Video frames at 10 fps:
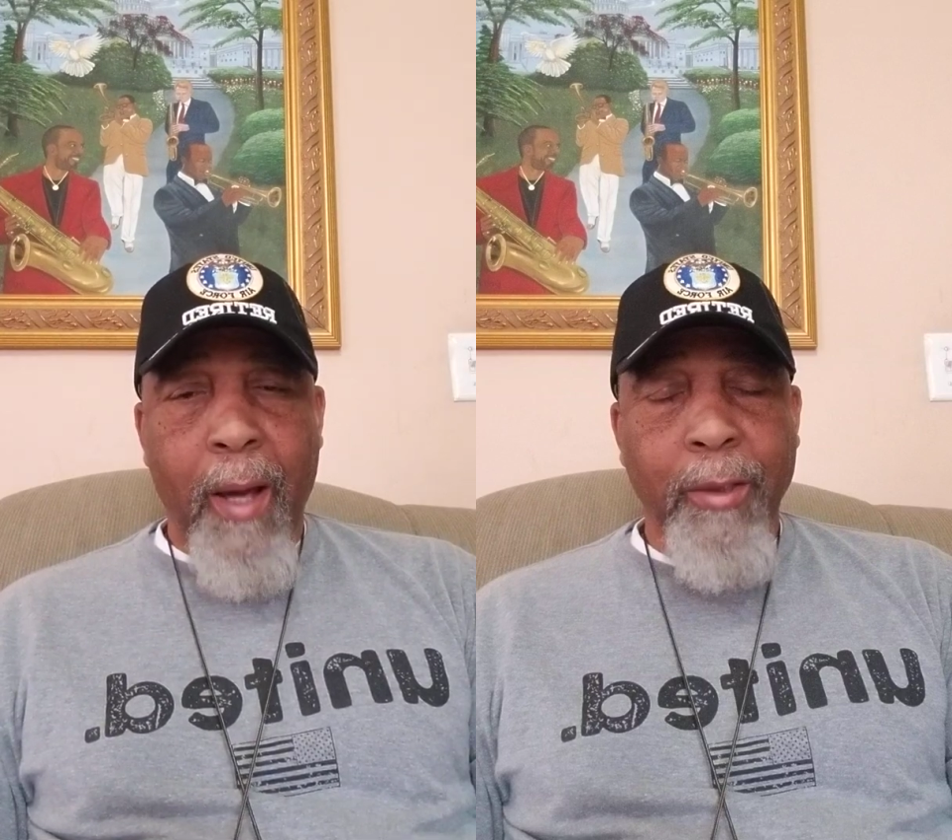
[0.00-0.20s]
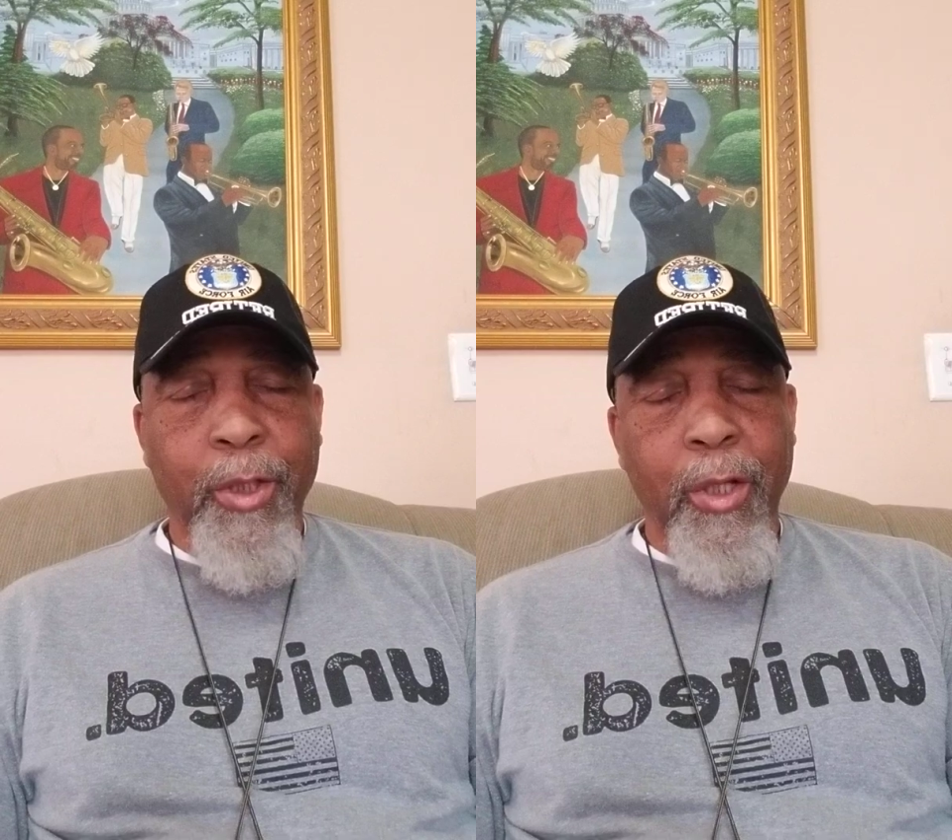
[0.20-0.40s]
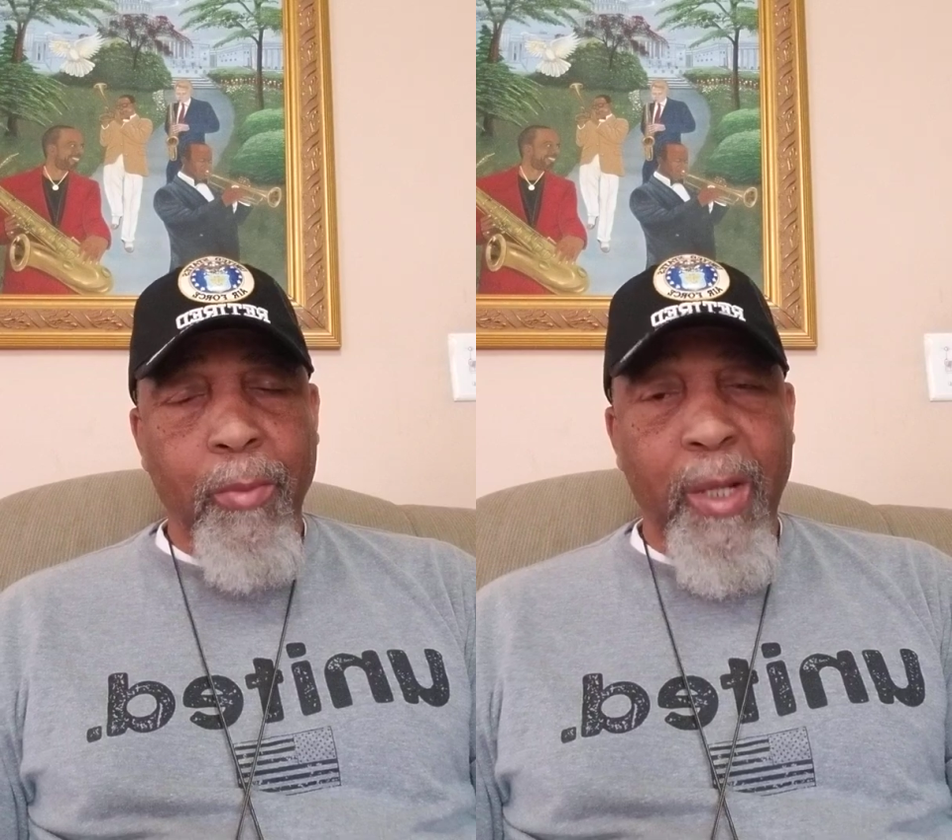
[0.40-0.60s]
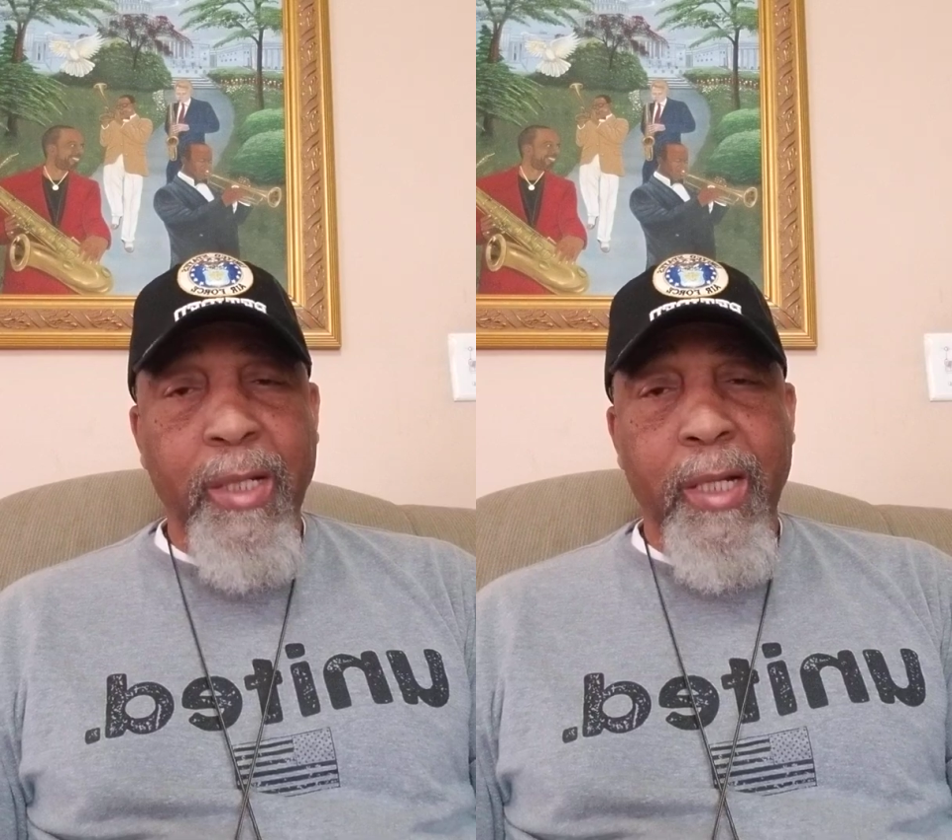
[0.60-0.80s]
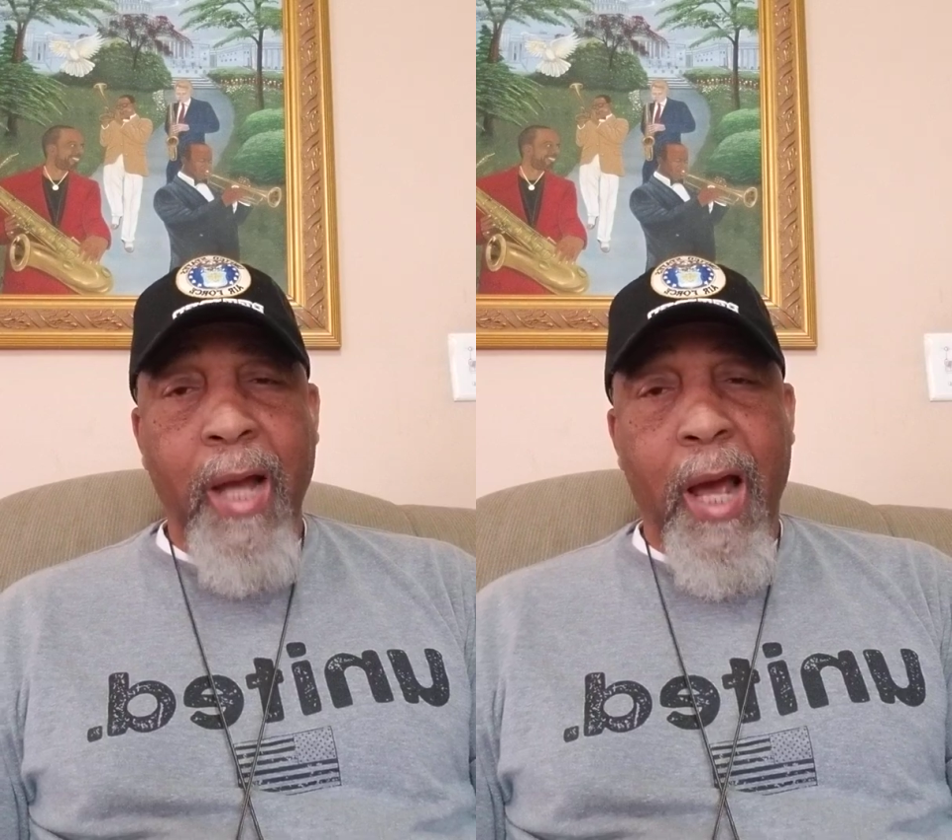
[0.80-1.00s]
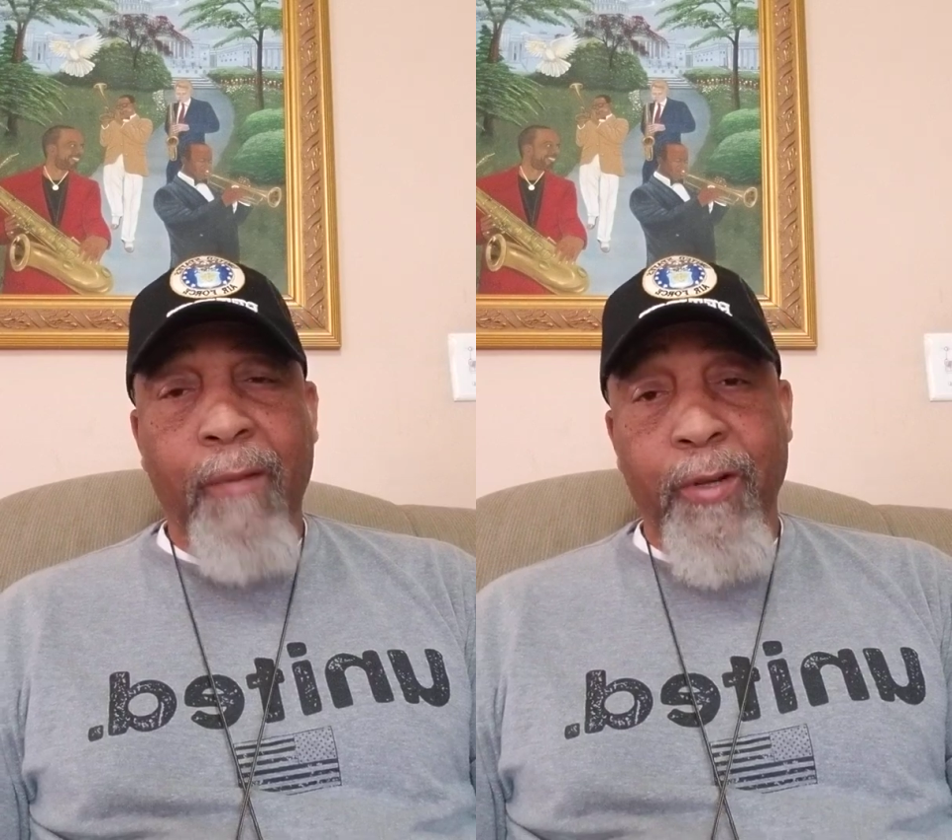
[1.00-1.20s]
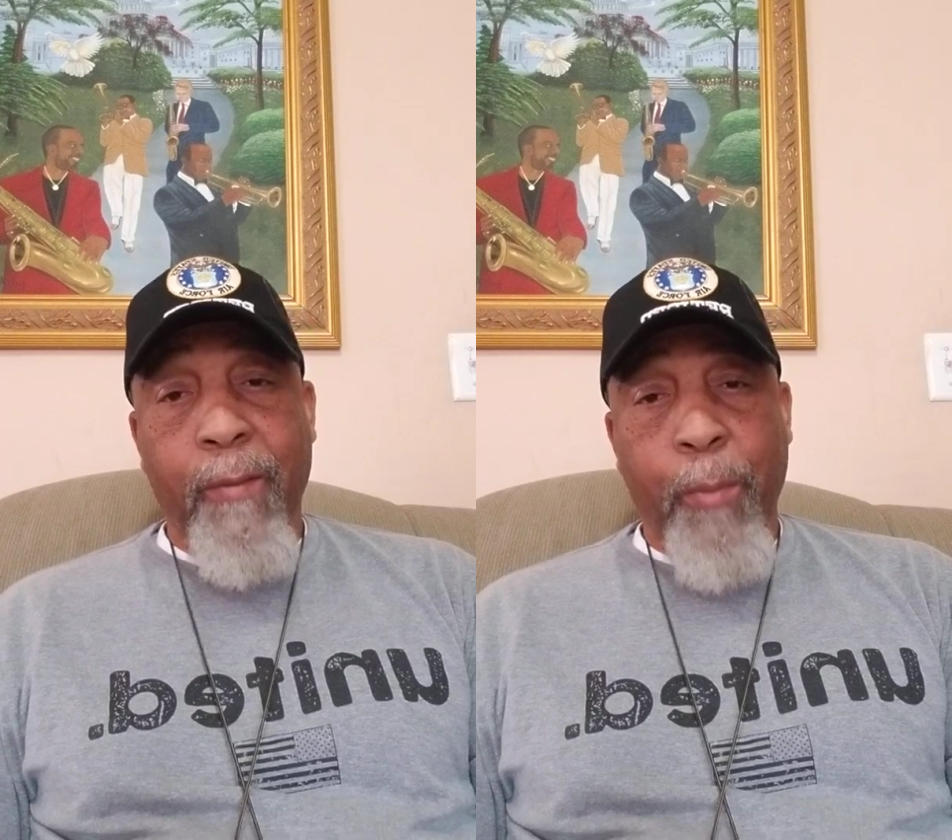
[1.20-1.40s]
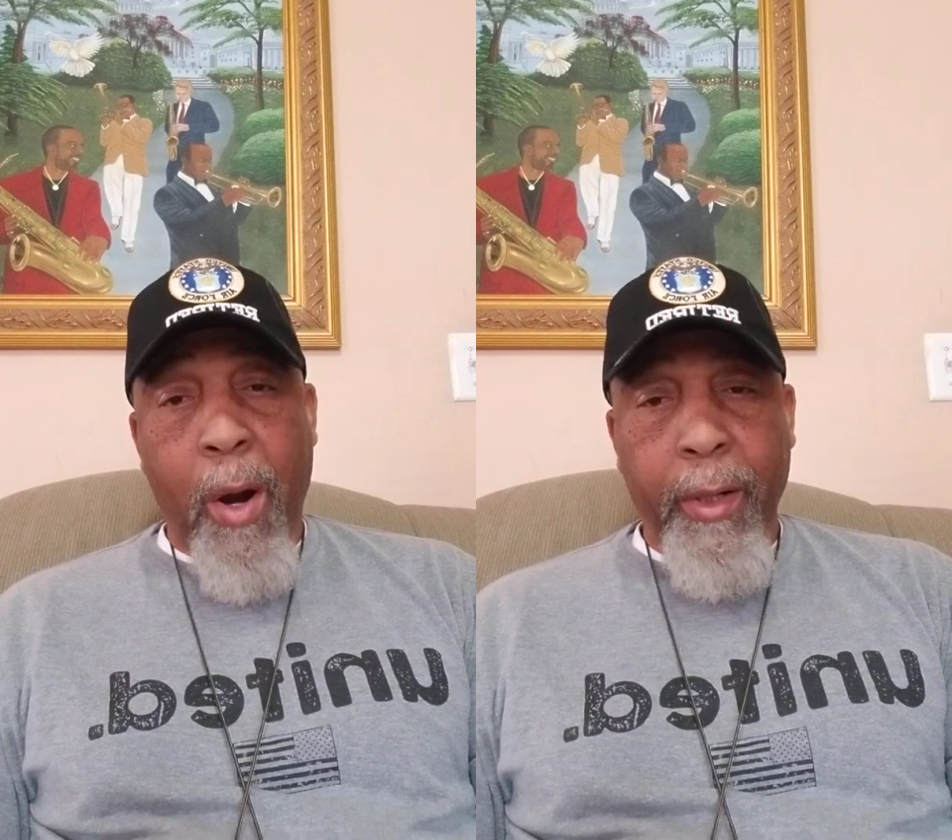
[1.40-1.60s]
Excuse me, it did not have
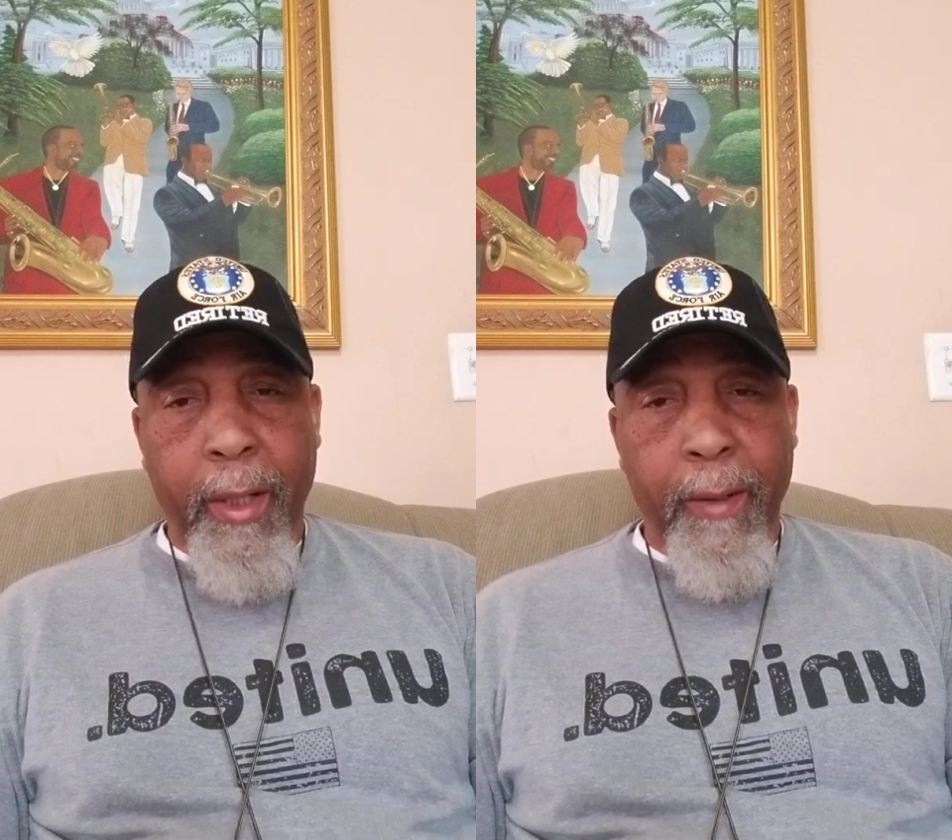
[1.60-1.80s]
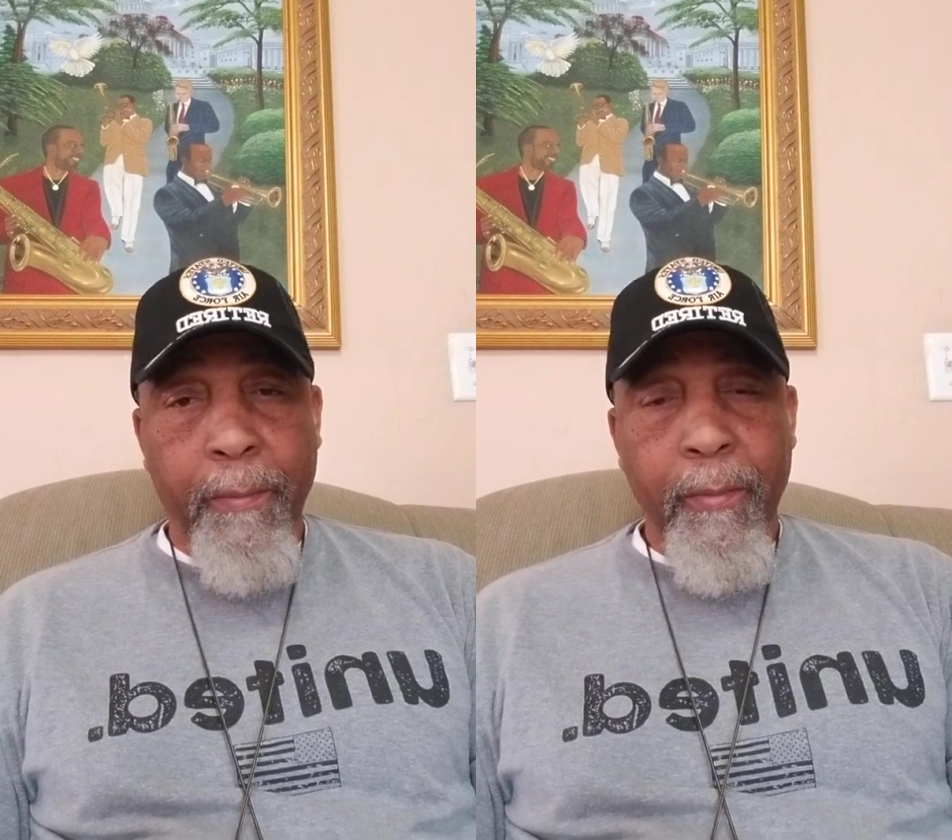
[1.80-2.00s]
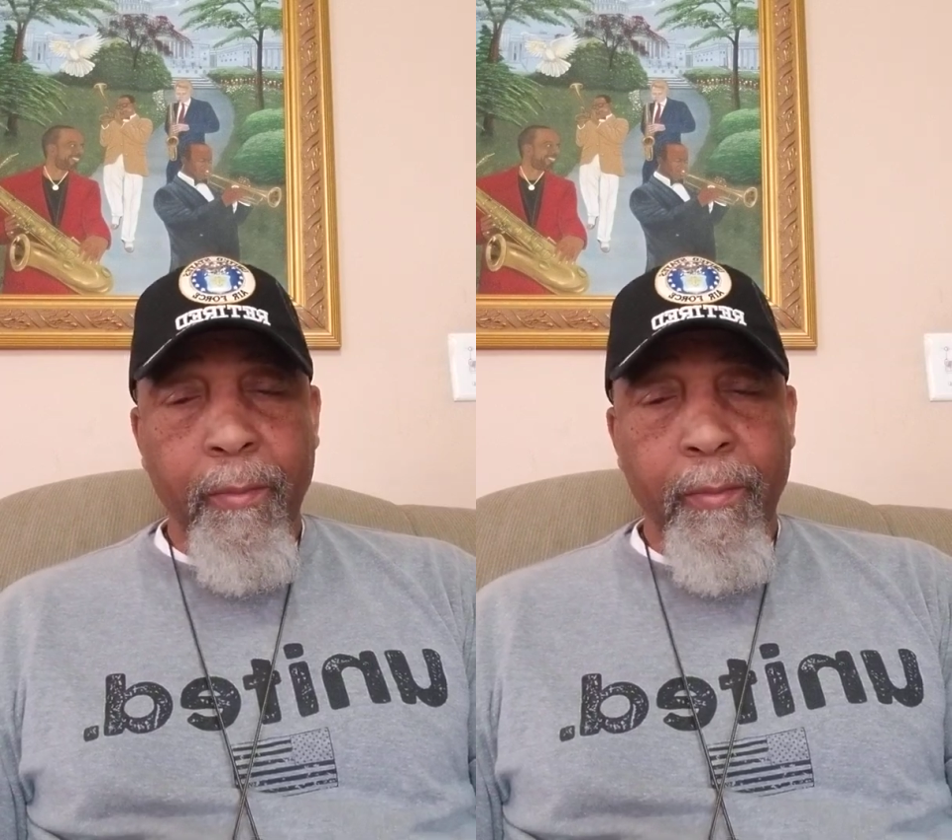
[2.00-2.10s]
enough parking.